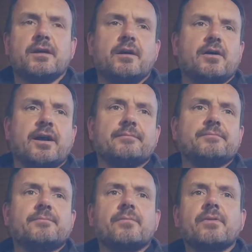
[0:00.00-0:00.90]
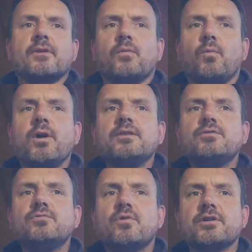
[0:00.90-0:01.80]
Okay. One
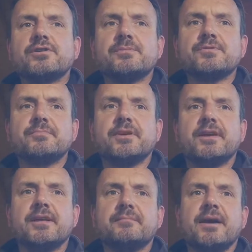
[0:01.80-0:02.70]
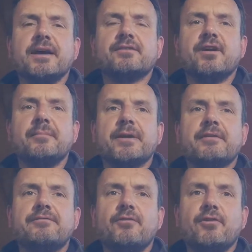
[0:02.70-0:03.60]
who worships me in my atomic
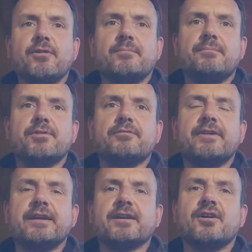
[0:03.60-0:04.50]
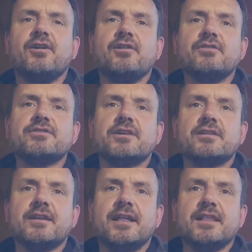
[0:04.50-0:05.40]
form, pervading all
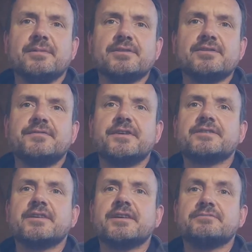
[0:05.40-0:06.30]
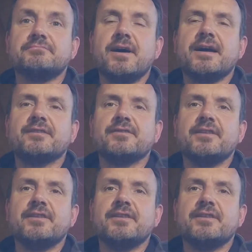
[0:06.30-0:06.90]
subtle elements, fixing his mind on